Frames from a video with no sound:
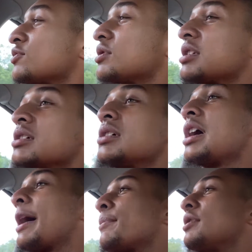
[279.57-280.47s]
wanted to
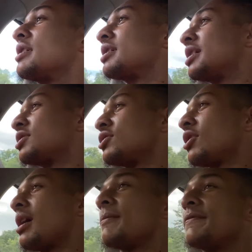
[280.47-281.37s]
hop on here, let y'all
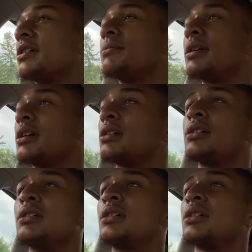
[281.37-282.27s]
know how I'm feeling, man.
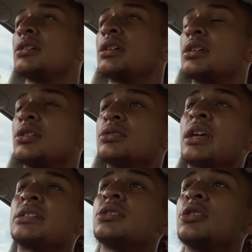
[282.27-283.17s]
Get a
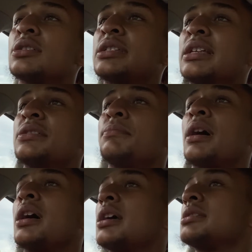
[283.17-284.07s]
nice little sense of
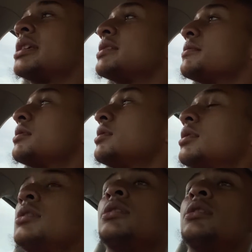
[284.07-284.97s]
mind, sense of
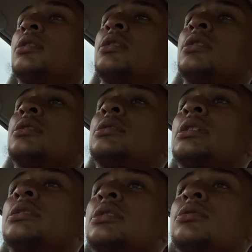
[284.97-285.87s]

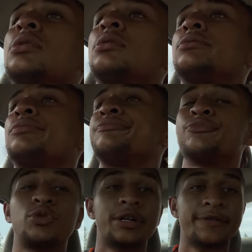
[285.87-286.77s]
since you know
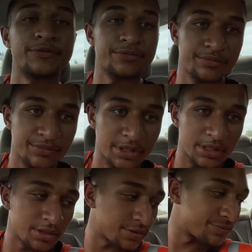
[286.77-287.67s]
whatever.
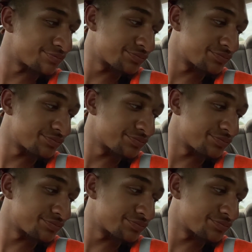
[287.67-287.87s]
But um,